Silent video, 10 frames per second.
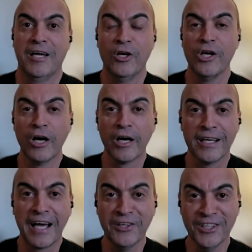I know y'all
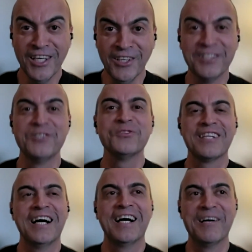getting, I don't know. This
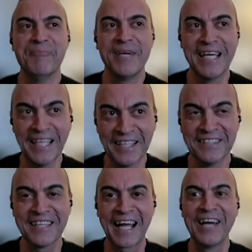is, man.
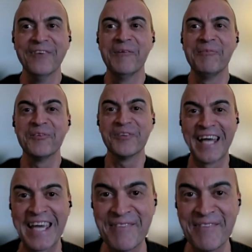It's like, I don't want people to